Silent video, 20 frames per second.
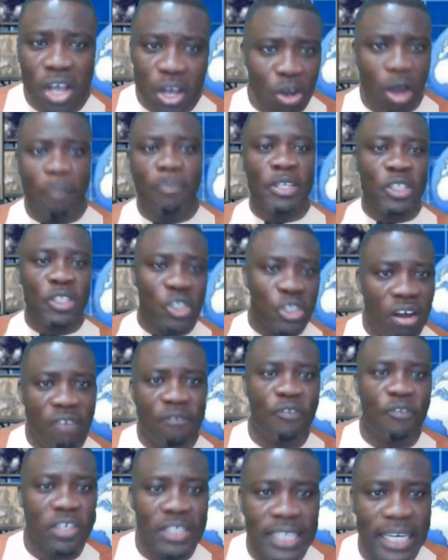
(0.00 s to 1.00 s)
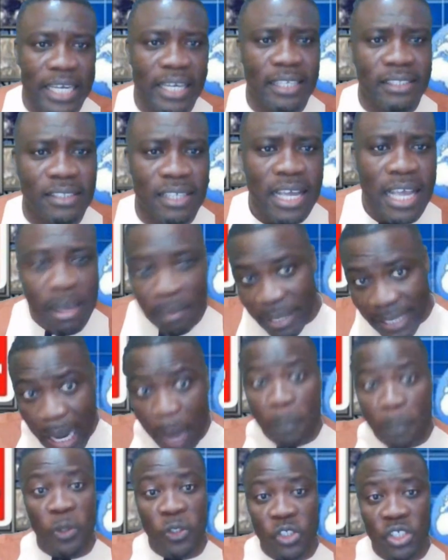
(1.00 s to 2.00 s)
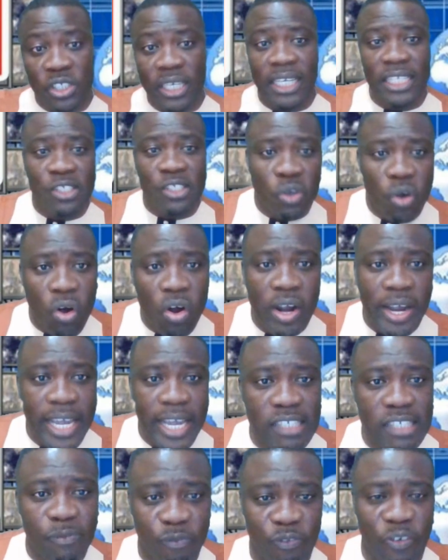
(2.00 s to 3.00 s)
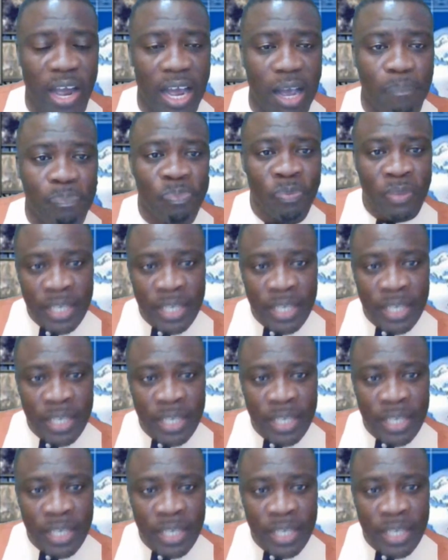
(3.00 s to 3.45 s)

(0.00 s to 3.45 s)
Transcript: commissioner for this, or that person is on his farm,